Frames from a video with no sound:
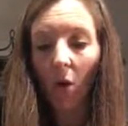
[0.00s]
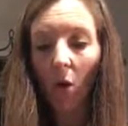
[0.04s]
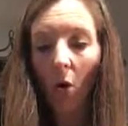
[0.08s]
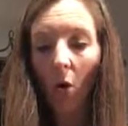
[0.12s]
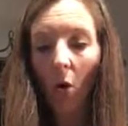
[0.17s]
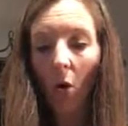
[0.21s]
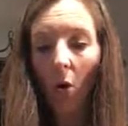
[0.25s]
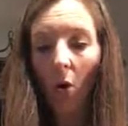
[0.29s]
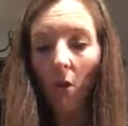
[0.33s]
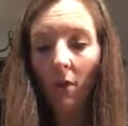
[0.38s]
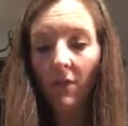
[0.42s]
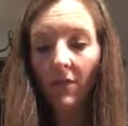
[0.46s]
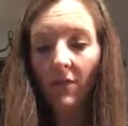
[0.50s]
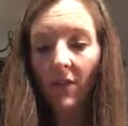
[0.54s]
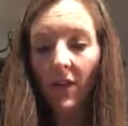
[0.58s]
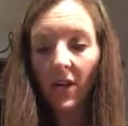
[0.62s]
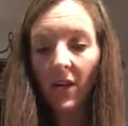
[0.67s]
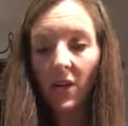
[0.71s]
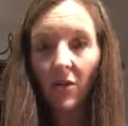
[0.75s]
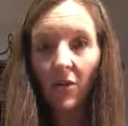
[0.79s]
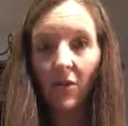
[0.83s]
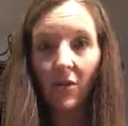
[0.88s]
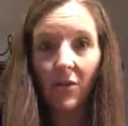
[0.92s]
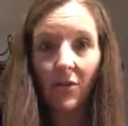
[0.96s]
all of the
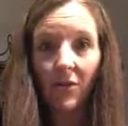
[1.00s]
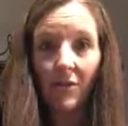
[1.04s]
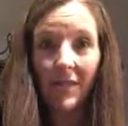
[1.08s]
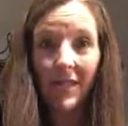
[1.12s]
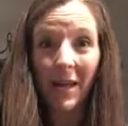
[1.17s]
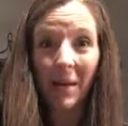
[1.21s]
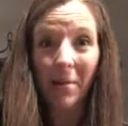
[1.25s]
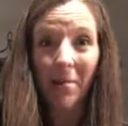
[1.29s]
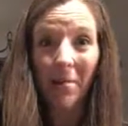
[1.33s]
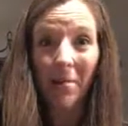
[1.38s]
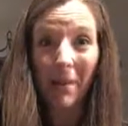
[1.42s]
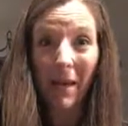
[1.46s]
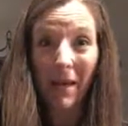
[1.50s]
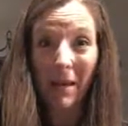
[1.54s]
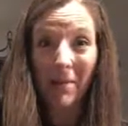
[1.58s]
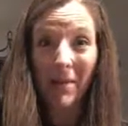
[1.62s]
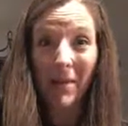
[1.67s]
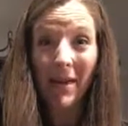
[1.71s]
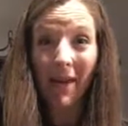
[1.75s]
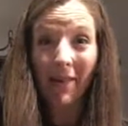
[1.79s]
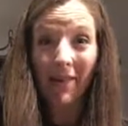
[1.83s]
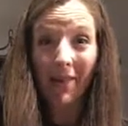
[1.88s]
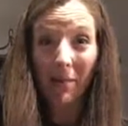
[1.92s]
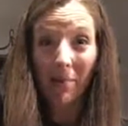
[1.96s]
cuticles that may
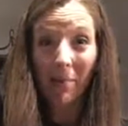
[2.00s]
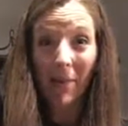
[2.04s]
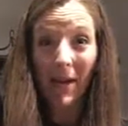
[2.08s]
be at the